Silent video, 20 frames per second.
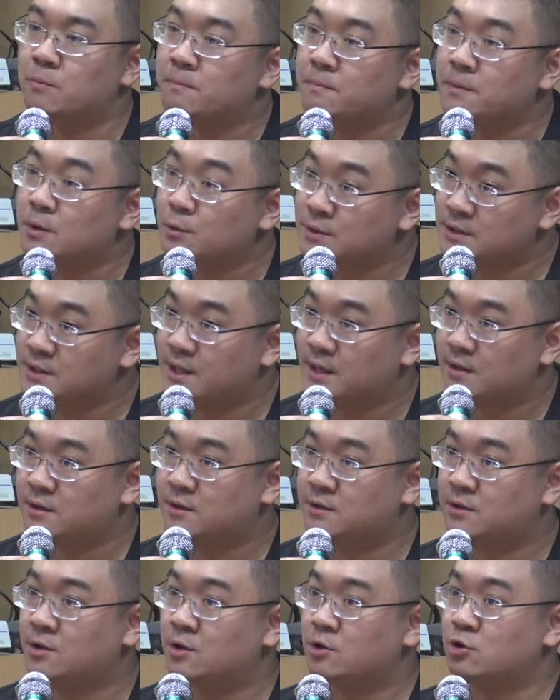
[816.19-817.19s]
music,
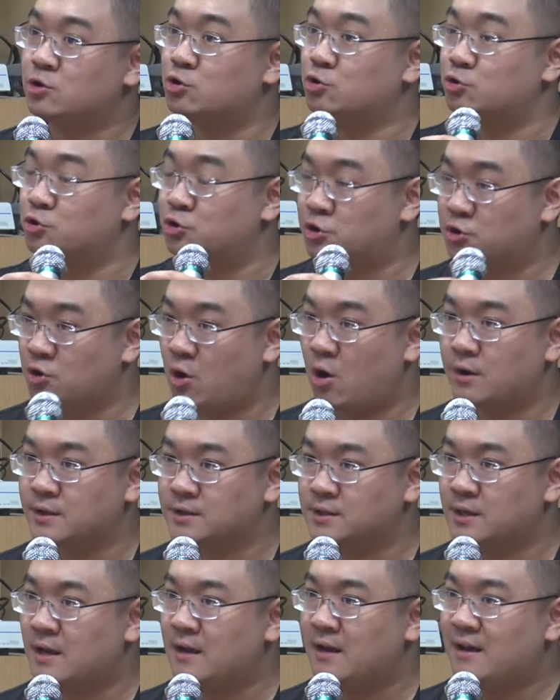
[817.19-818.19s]
to
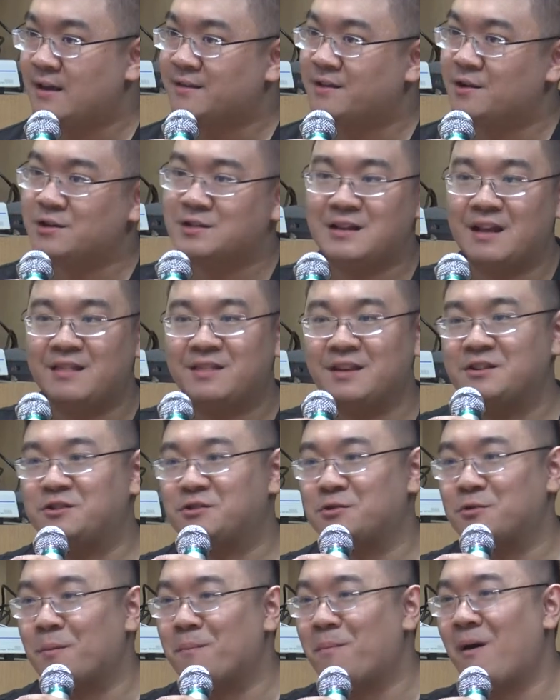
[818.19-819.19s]
songs, there's nothing
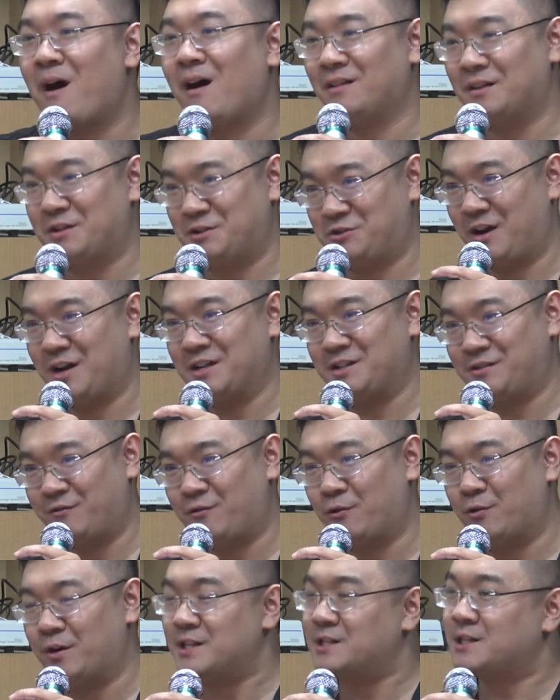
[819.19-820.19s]
to apologize
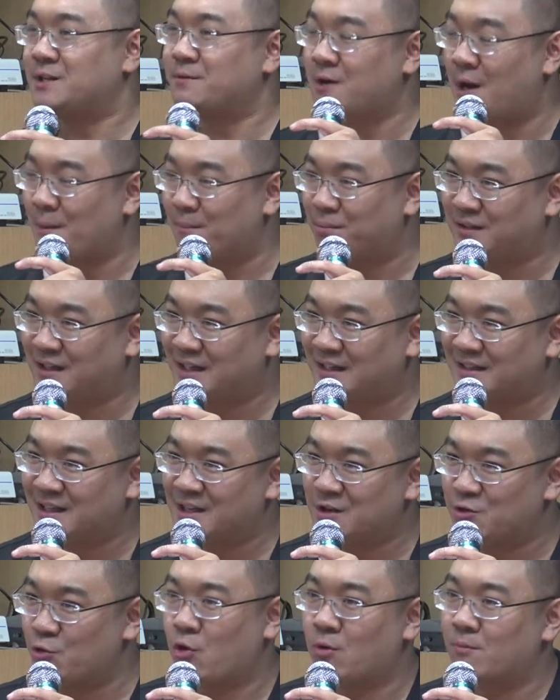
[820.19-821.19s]
for. It's
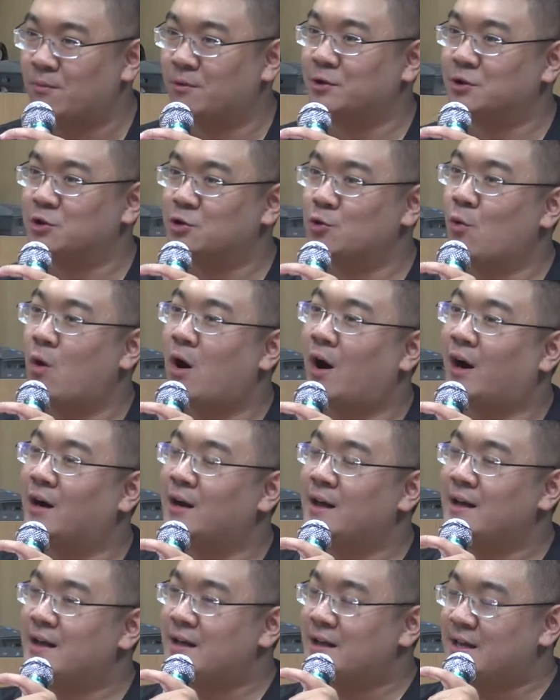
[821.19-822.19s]
completely normal. You are
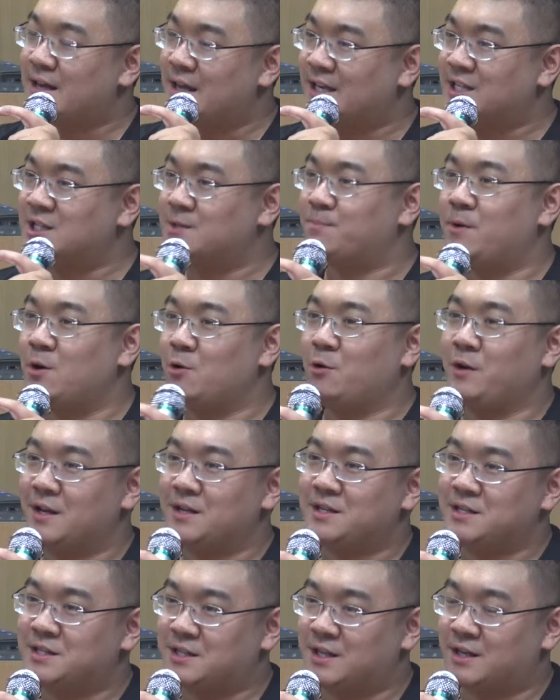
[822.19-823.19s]

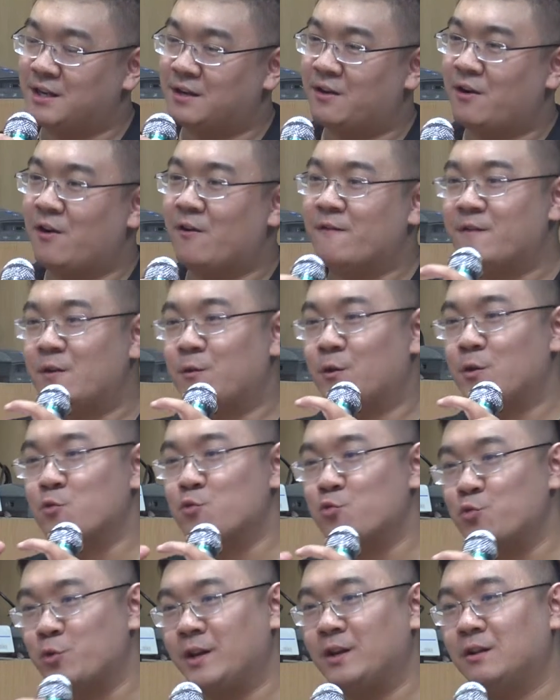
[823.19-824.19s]
experiencing a very
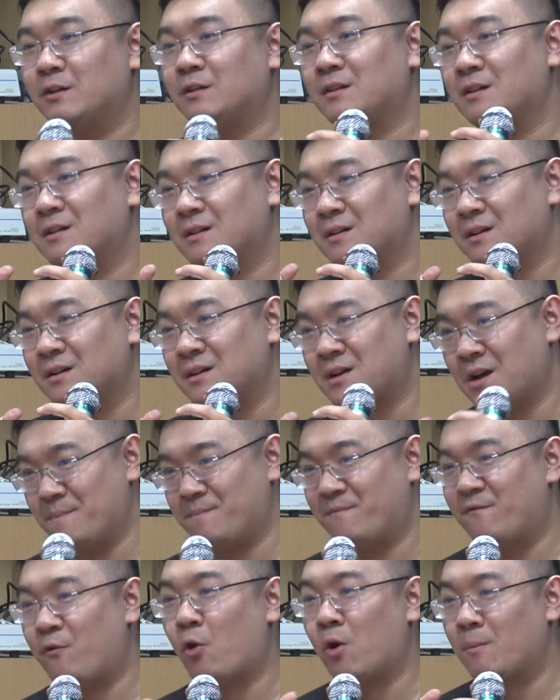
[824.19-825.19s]
real
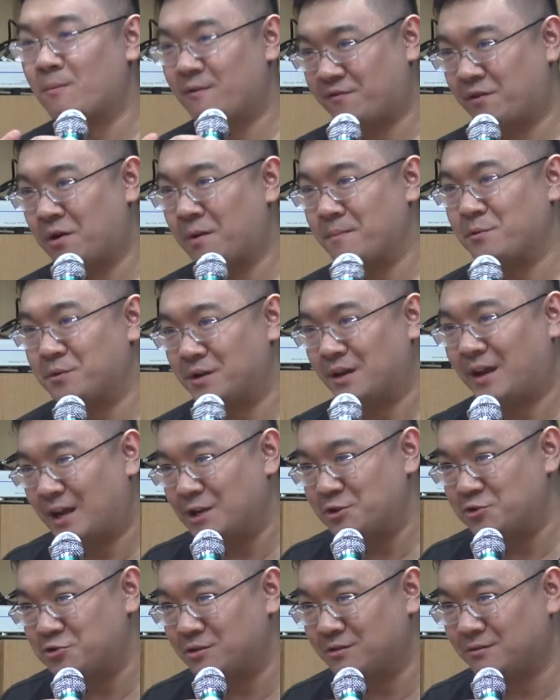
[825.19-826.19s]
form of
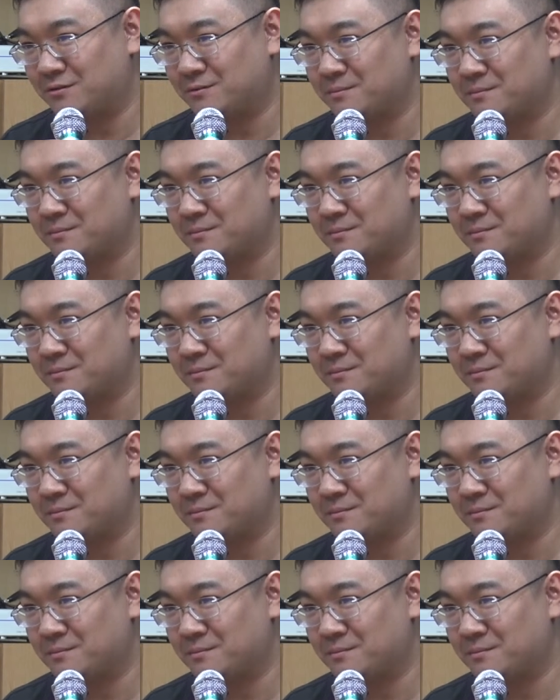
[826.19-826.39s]
communication.